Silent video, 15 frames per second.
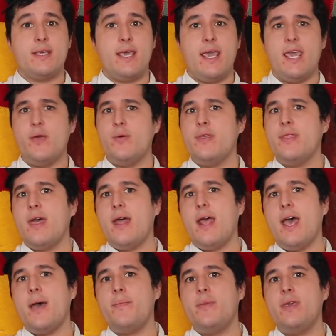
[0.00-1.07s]
I hate when that
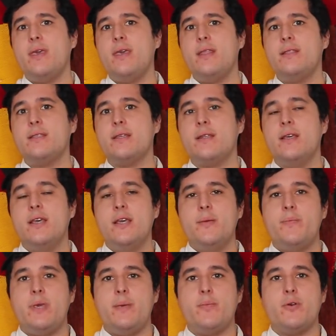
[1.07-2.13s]
happens and
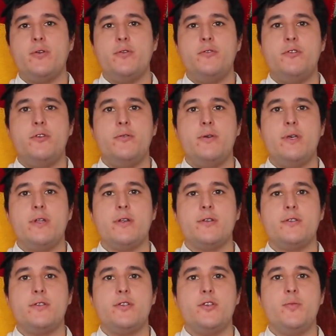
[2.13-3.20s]
people who do it are
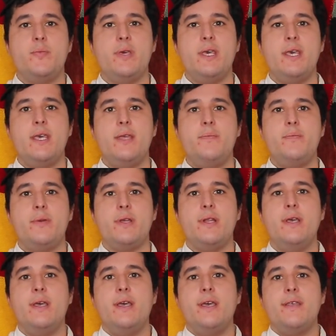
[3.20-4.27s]
stupid. But
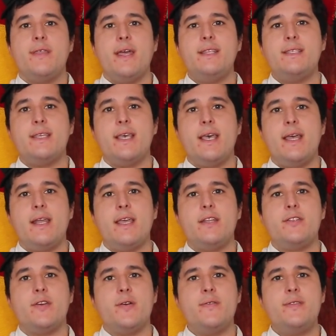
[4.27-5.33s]
that said, I
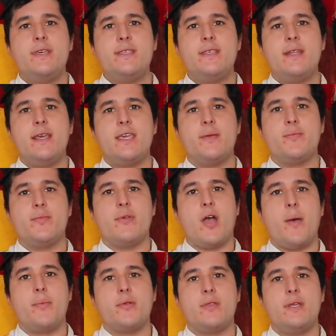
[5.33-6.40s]
don't think that I can
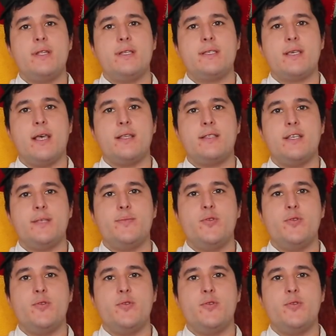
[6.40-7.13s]
properly discuss this